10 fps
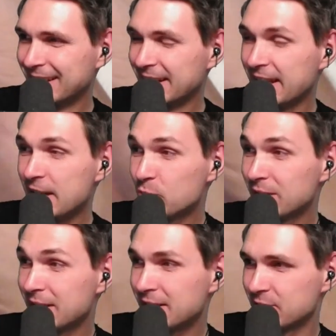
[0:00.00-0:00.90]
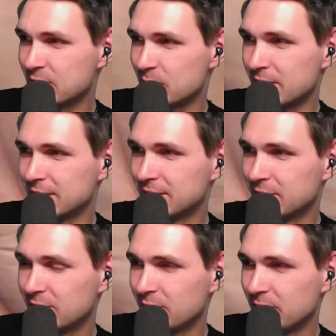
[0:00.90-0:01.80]
And we got this one
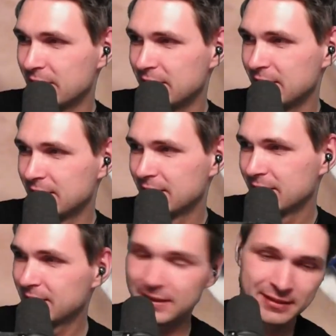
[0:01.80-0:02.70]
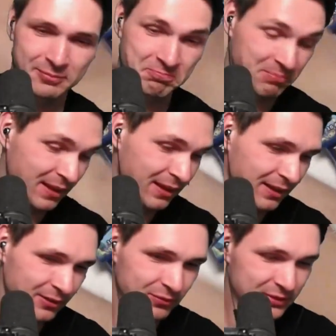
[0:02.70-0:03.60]
already.
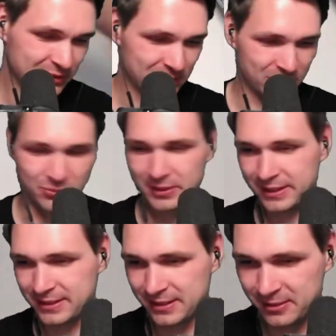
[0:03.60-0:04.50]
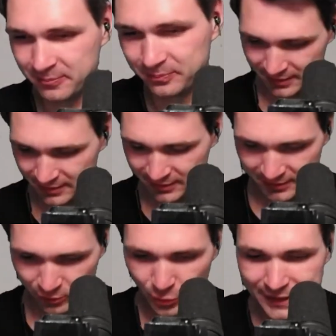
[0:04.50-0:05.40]
This is crazy.
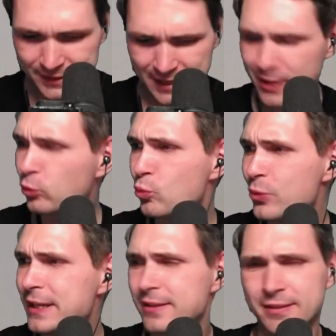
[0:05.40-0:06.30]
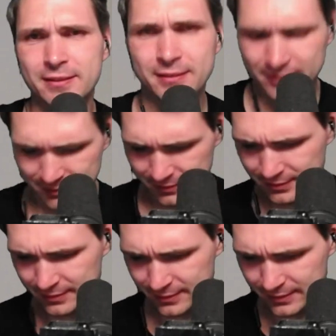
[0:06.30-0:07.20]
Crazy and weird.
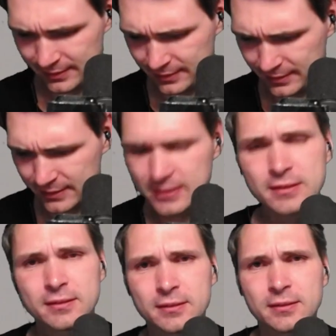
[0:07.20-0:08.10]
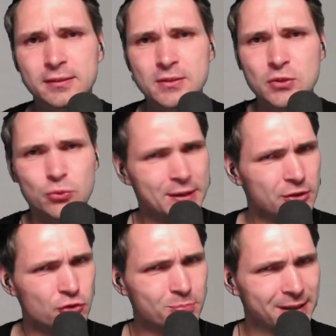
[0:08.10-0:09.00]
It's a
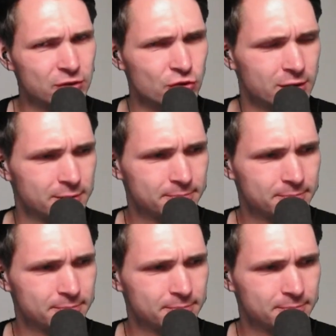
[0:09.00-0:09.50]
strange mixture.